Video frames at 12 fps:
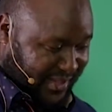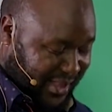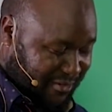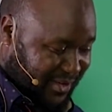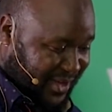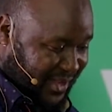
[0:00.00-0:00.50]
in the
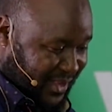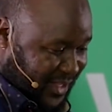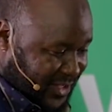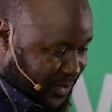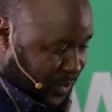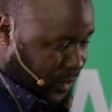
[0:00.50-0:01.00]
evening,
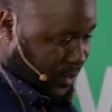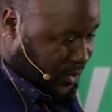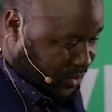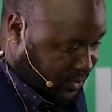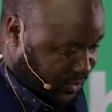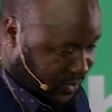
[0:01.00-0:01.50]
asks me,
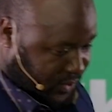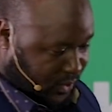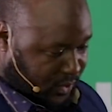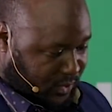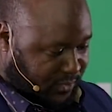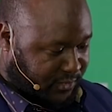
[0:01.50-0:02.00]
oh, so
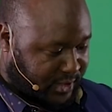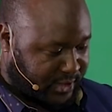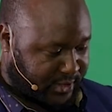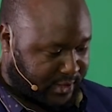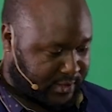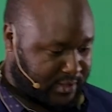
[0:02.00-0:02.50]
you
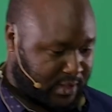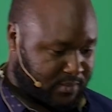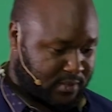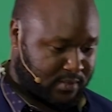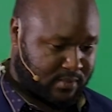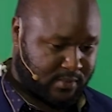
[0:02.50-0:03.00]
finished
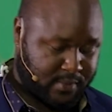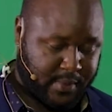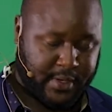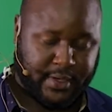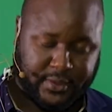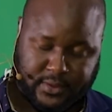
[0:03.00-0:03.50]
exams? I
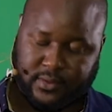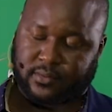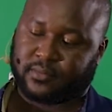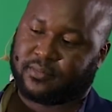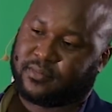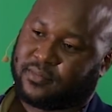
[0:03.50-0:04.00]
say, yes.
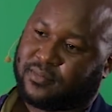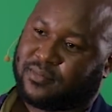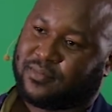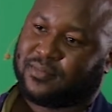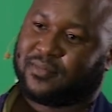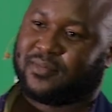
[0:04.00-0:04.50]

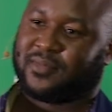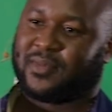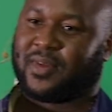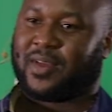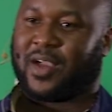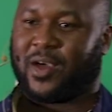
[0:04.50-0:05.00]

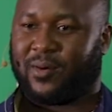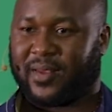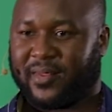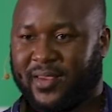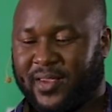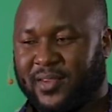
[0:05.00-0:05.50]
How
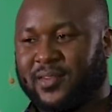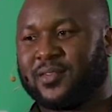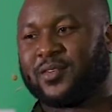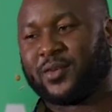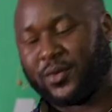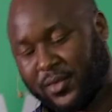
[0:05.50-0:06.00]
are they?
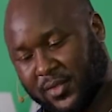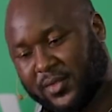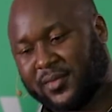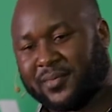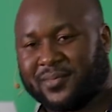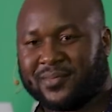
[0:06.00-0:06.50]

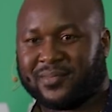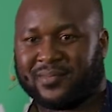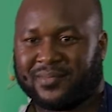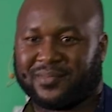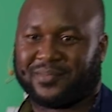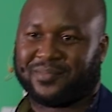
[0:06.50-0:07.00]
Good.
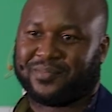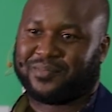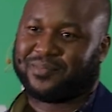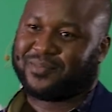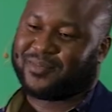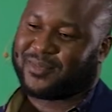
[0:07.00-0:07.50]

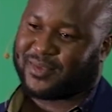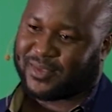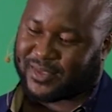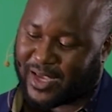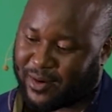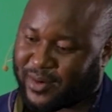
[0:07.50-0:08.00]

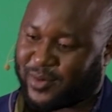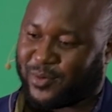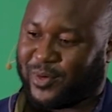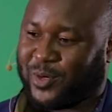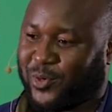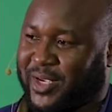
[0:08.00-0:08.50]
So
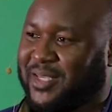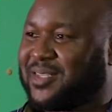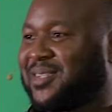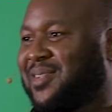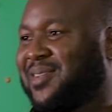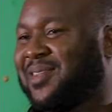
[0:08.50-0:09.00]
we'll
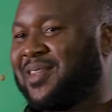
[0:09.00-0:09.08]
wait.